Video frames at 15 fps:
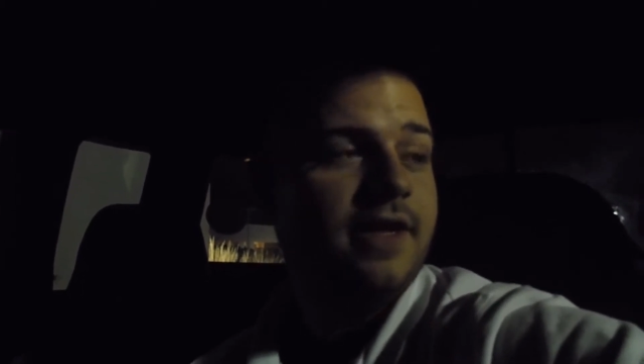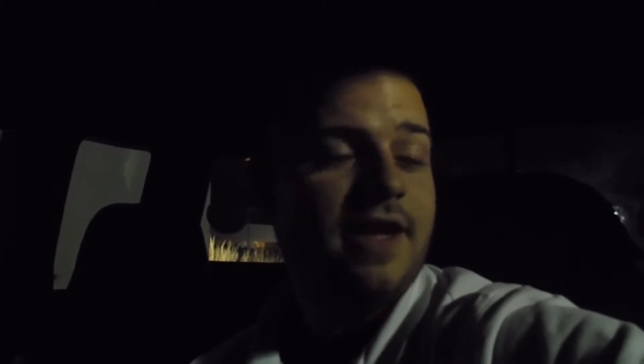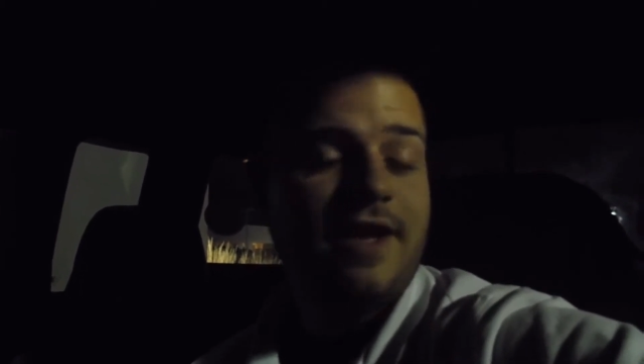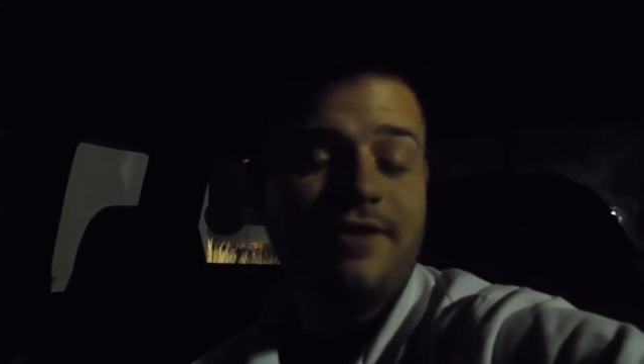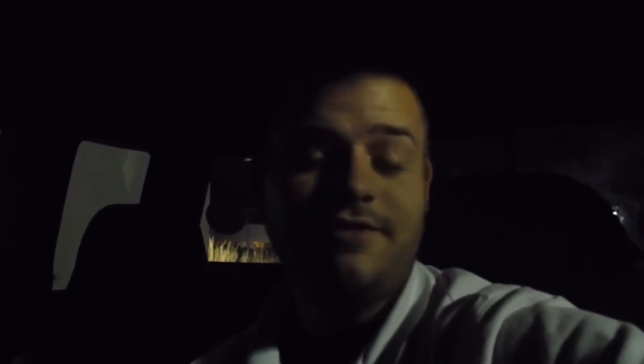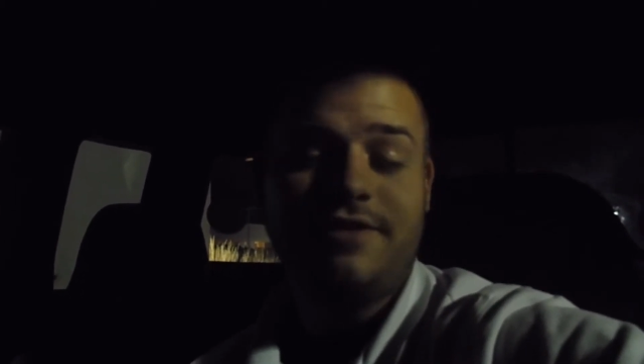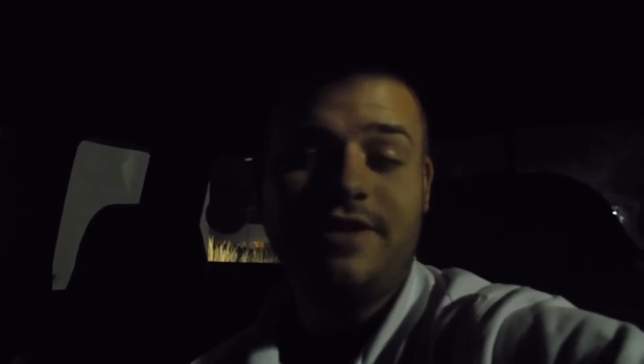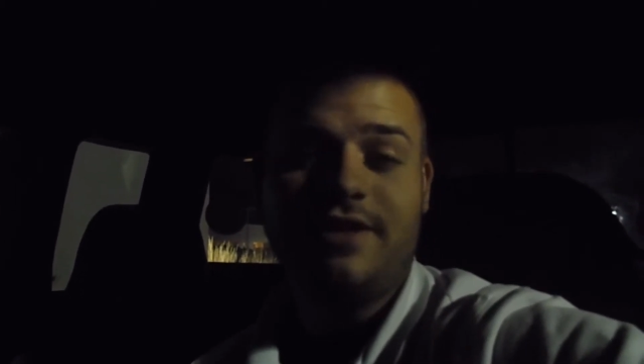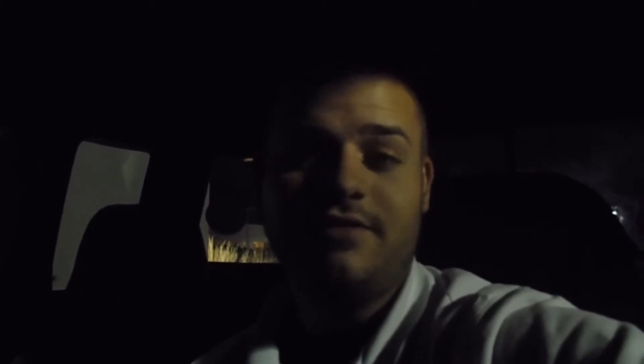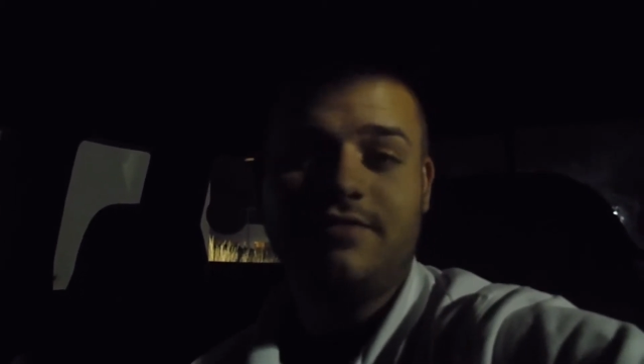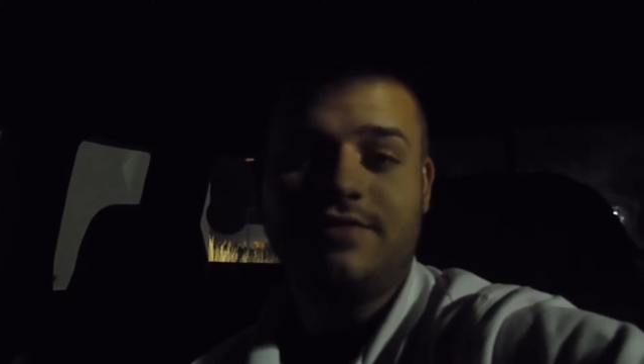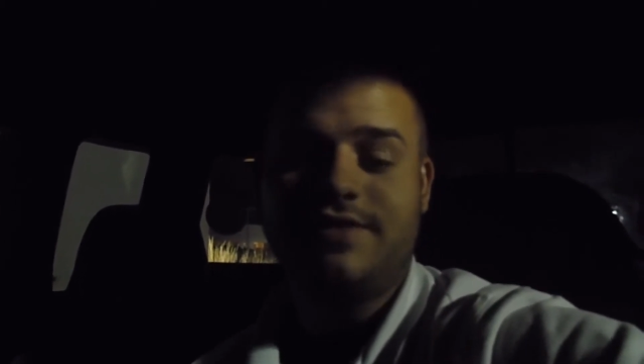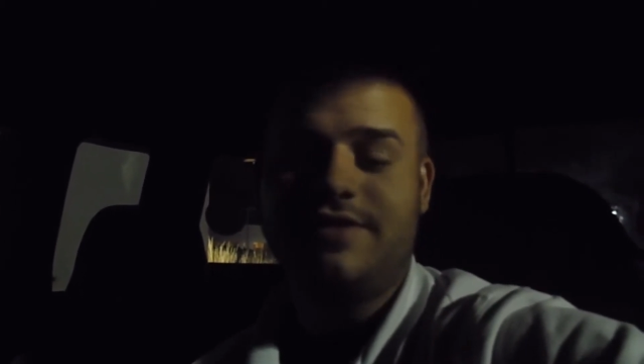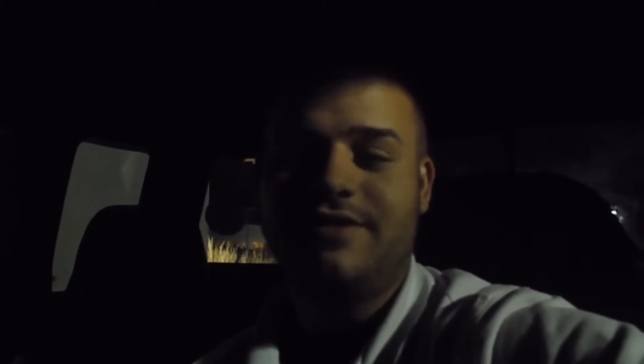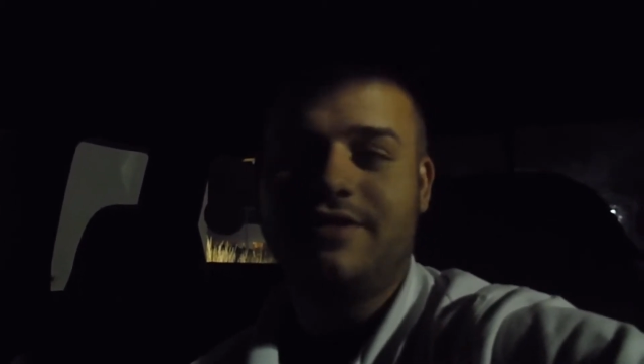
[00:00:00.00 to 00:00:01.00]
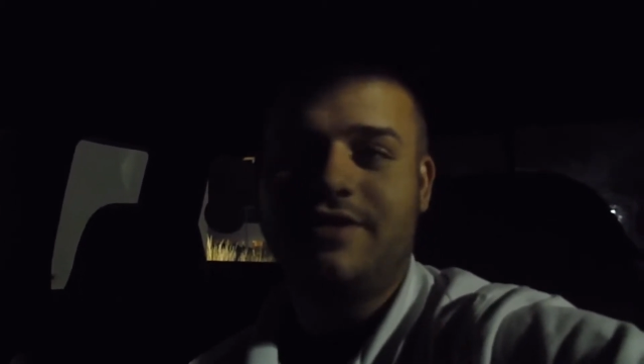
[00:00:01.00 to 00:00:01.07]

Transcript: I don't think it was their